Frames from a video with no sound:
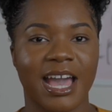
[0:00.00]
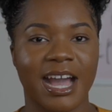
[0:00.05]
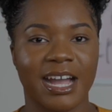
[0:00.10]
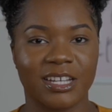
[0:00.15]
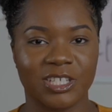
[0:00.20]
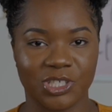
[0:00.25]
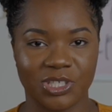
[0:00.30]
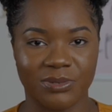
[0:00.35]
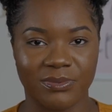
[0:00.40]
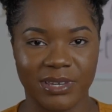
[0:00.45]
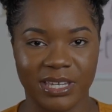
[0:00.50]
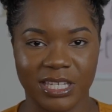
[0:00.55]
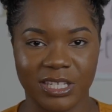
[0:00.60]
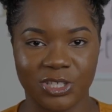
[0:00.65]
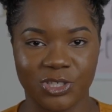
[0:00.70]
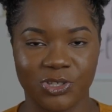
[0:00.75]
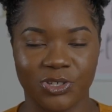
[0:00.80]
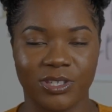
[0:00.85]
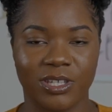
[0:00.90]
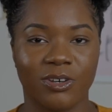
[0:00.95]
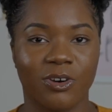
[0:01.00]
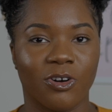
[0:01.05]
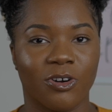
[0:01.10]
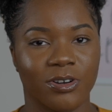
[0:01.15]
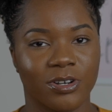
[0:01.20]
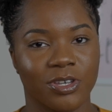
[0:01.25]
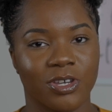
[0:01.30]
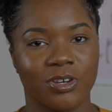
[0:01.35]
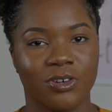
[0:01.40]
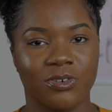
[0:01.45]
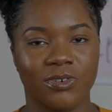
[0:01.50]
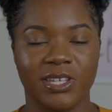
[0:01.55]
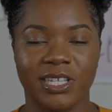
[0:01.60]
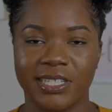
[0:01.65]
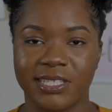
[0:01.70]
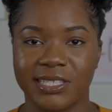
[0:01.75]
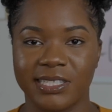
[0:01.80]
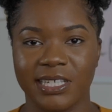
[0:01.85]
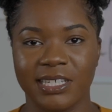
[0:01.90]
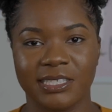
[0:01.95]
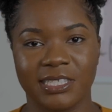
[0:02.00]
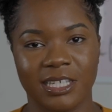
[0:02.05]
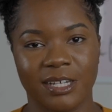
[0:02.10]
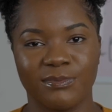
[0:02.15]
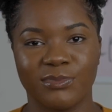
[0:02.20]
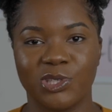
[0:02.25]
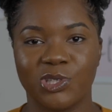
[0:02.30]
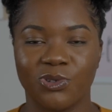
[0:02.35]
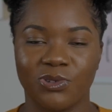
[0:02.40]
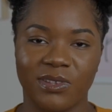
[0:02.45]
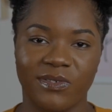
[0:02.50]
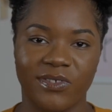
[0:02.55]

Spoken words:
actually making sure the audio is synced up to the